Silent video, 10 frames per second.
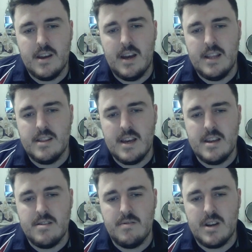And
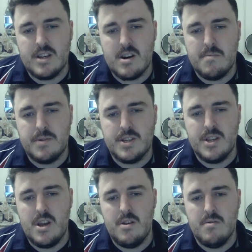then when I try and
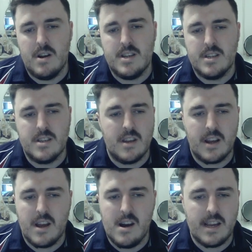pursue, I
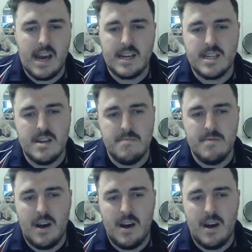can't catch him.